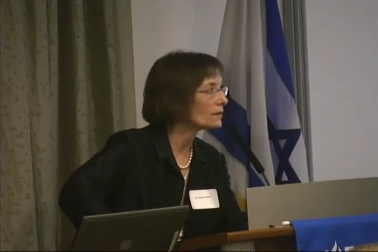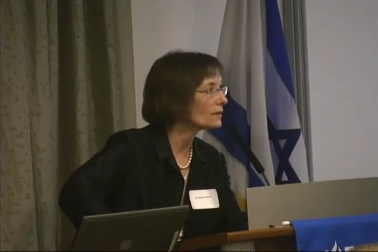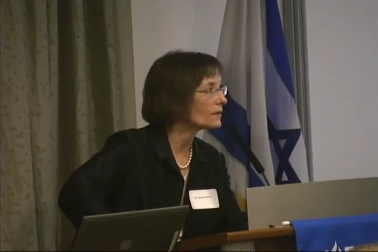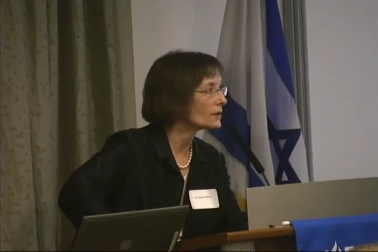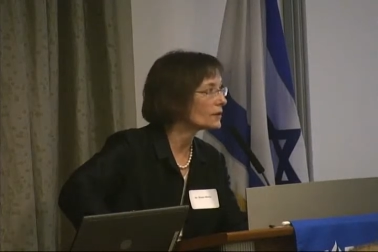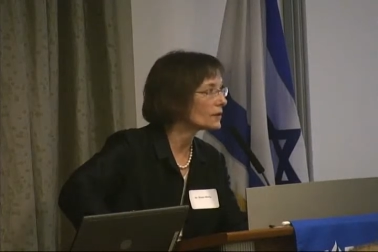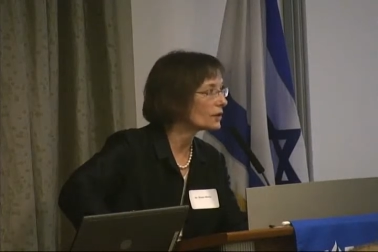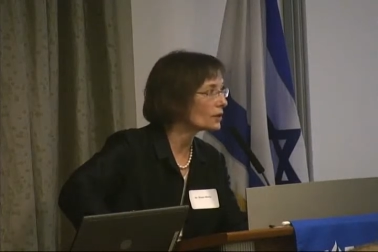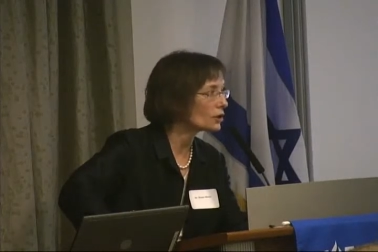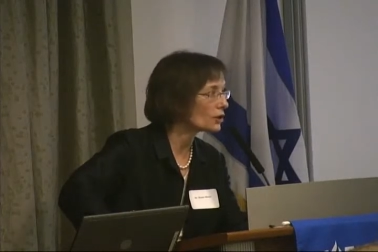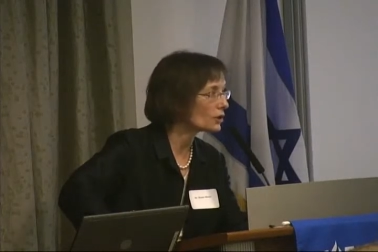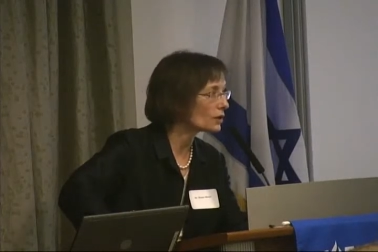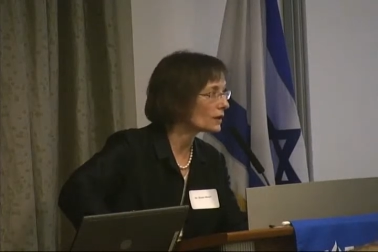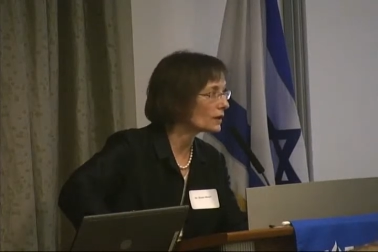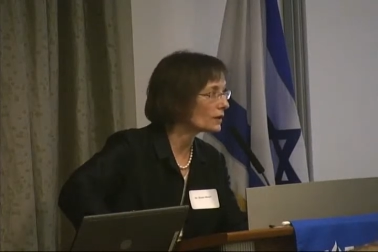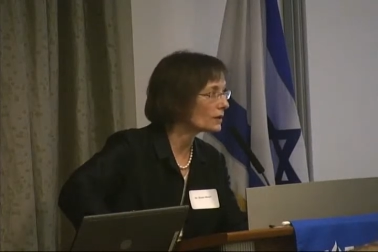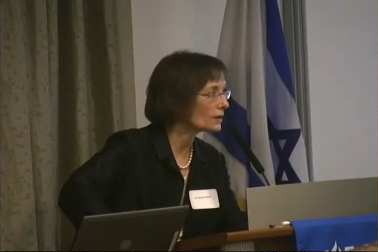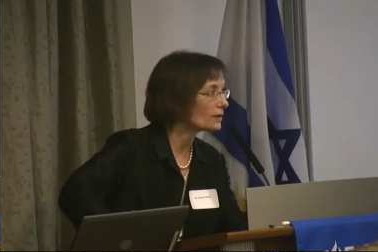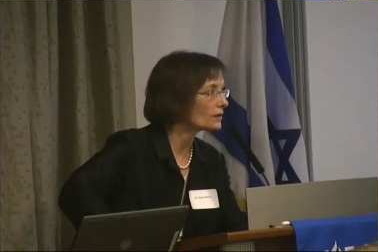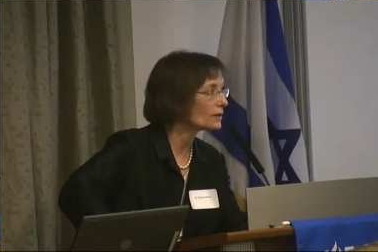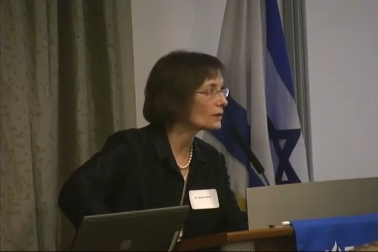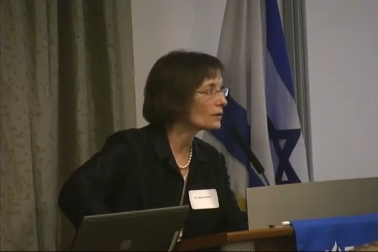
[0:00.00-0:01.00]

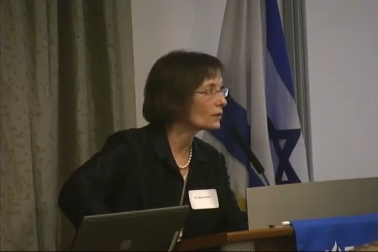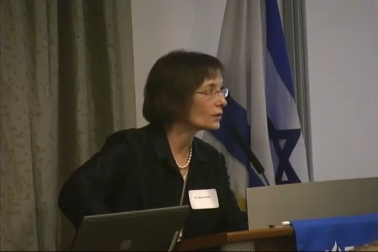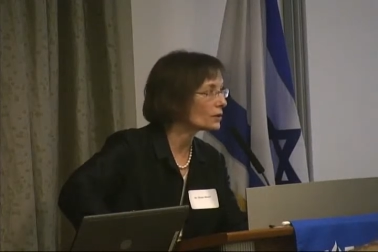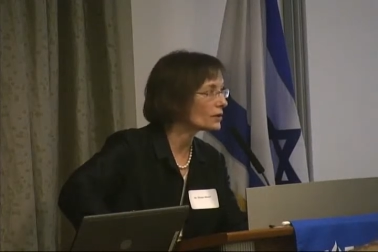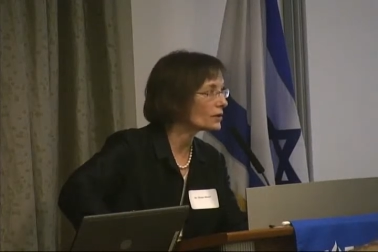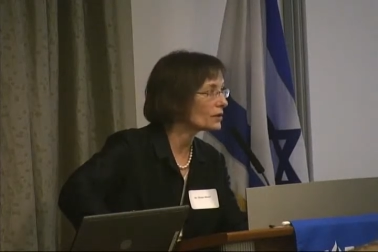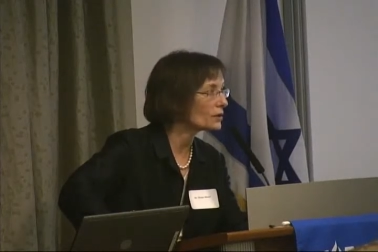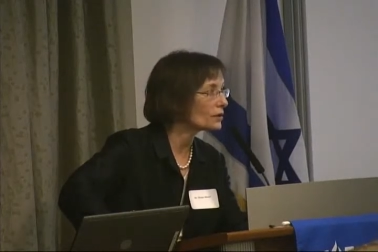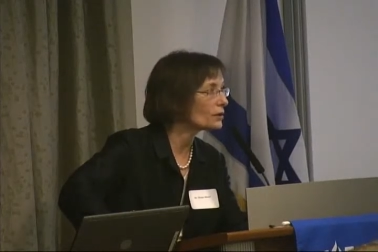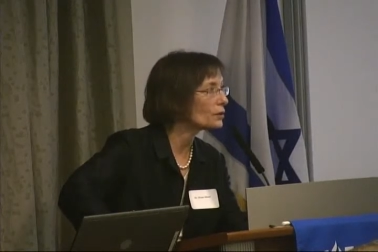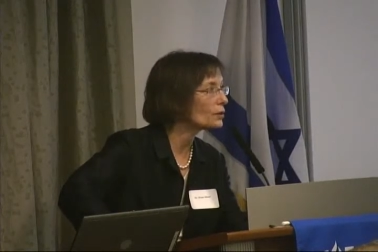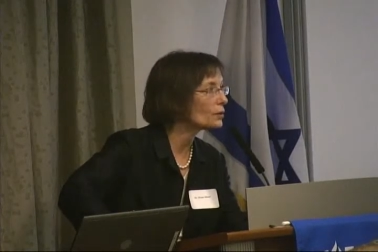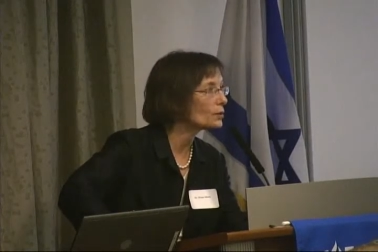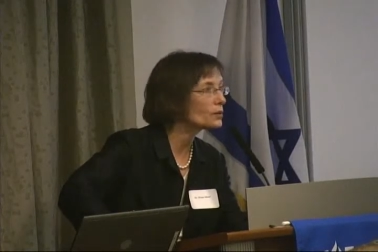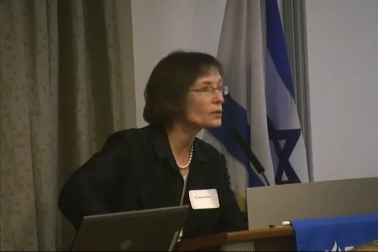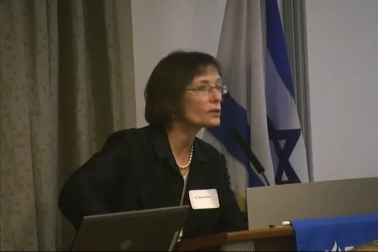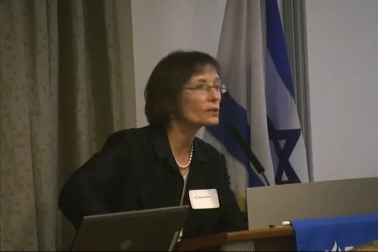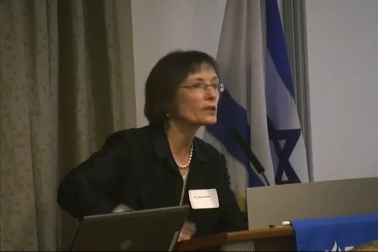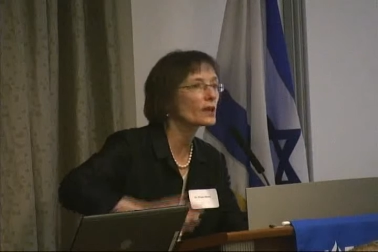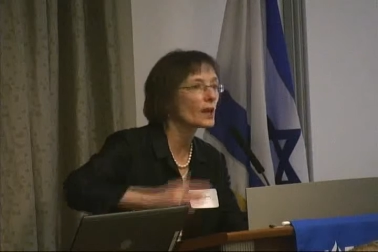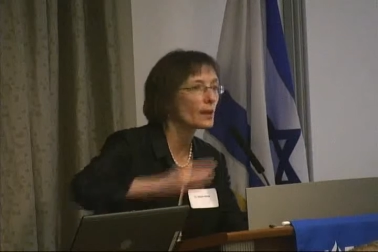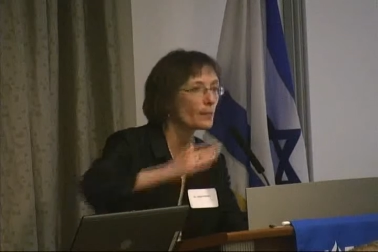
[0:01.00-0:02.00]
physicians, nurses do
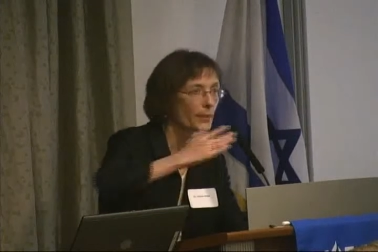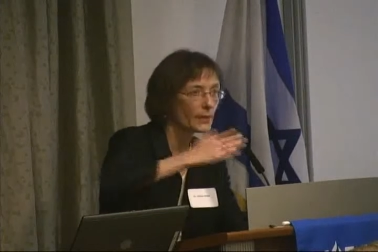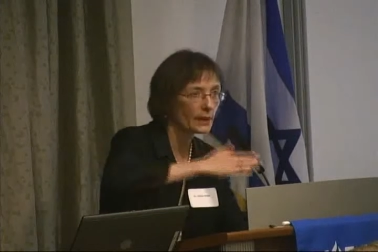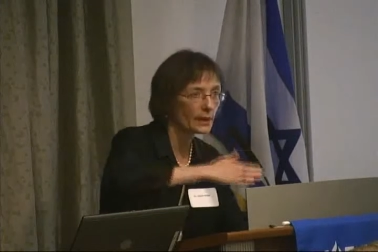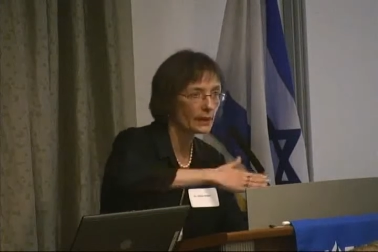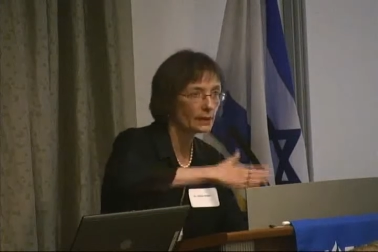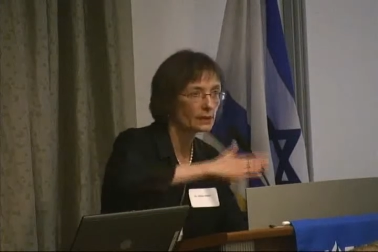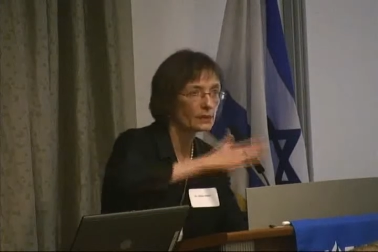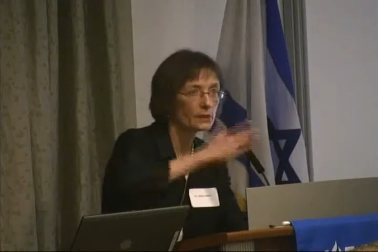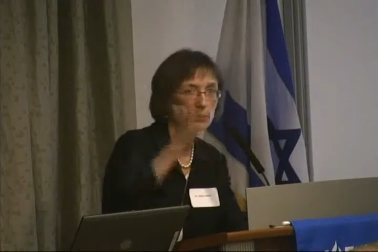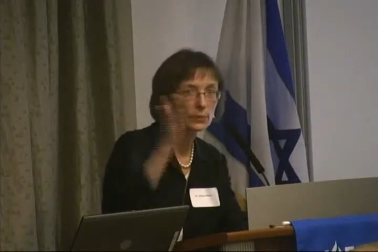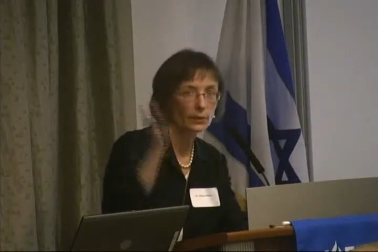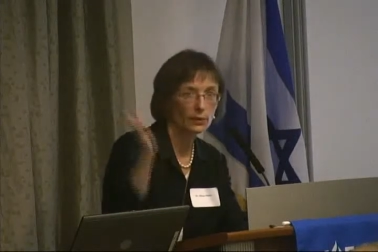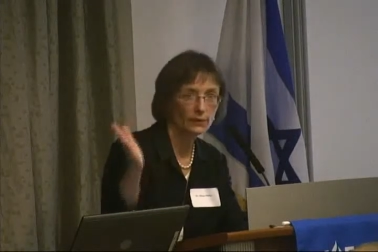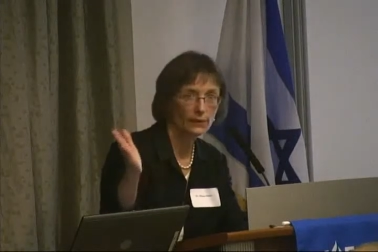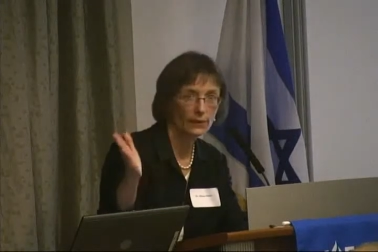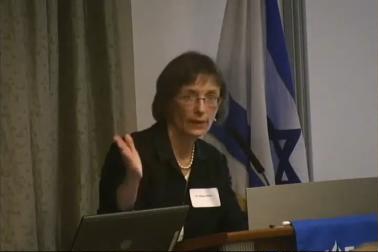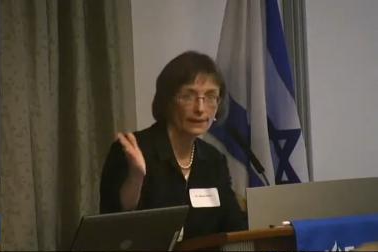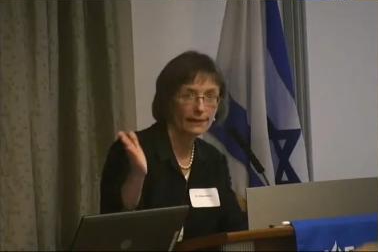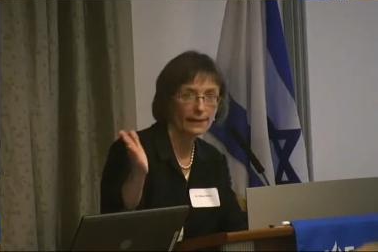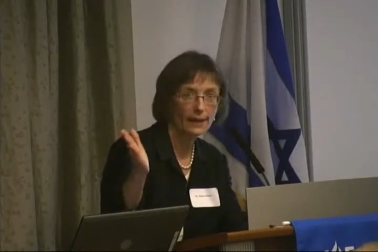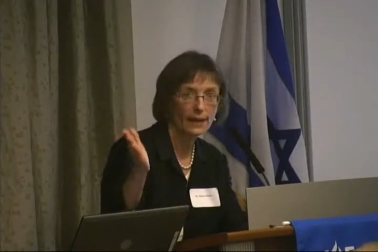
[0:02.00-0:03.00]
something to
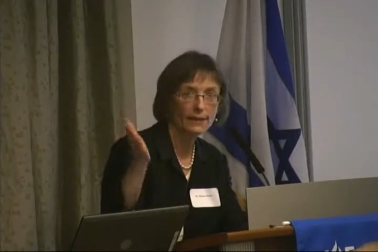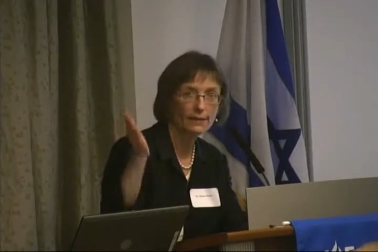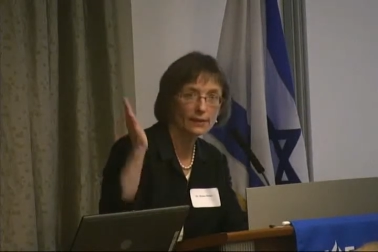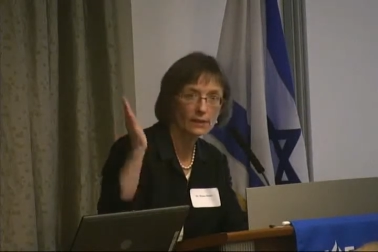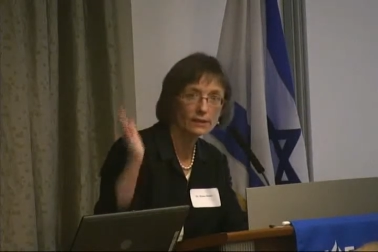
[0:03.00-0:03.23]
prevent that.